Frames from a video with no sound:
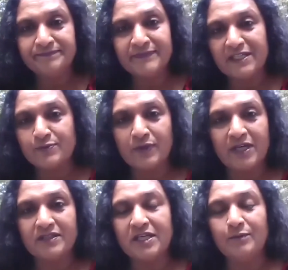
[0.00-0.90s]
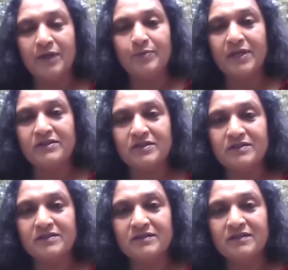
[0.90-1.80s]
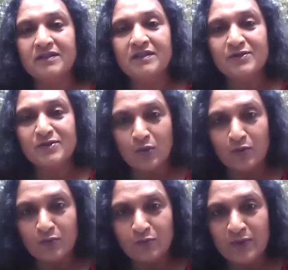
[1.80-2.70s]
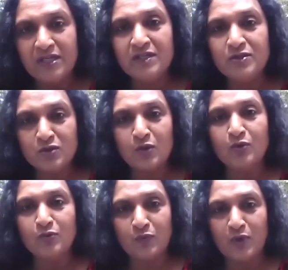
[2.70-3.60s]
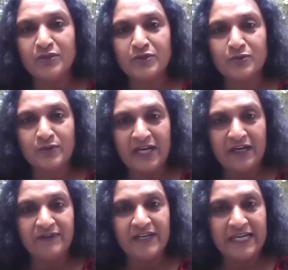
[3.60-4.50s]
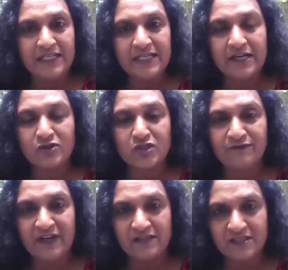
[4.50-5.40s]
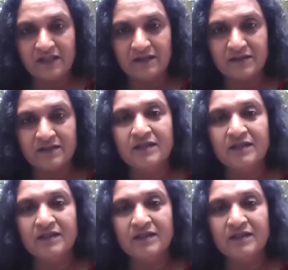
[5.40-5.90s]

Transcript: That's mm-hmm. what I tell my patients. So, we don't want to have any extra fat cells